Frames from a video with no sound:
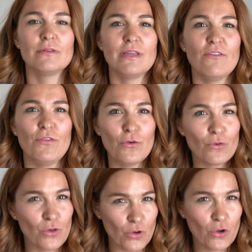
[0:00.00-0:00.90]
If
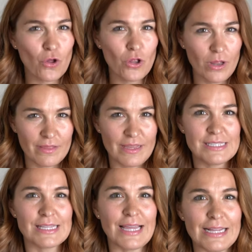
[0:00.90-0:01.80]
you Google
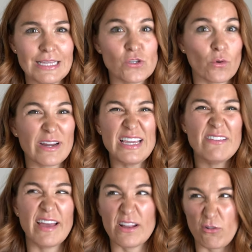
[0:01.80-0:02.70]
these ladies or
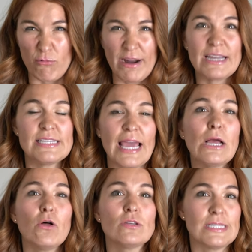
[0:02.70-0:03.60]
even
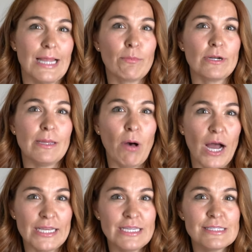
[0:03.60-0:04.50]
rectangle celebrity
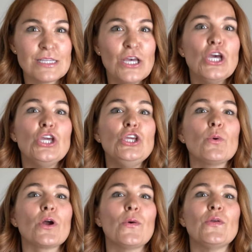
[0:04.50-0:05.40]
bodies, you
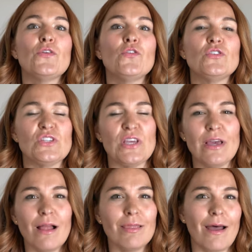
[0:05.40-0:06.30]
are going to see
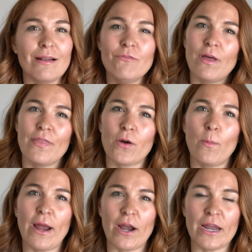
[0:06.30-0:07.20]
a lot of what they're
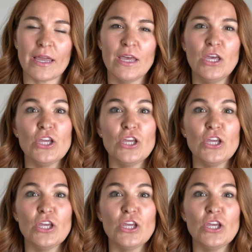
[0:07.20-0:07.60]
wearing.